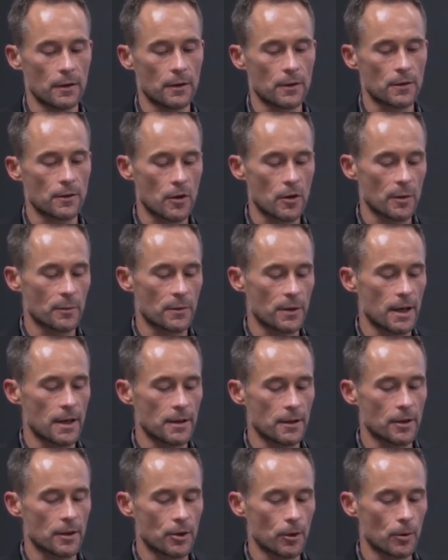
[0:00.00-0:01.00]

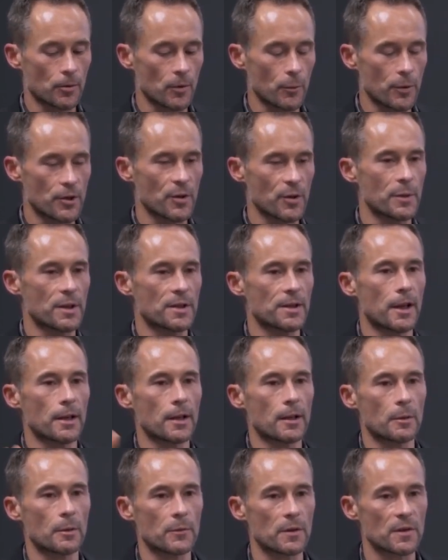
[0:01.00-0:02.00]
circumcising children, we should be
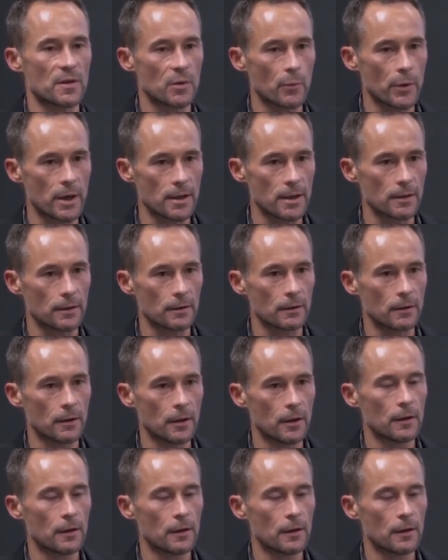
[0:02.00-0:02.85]
sending them to Sweden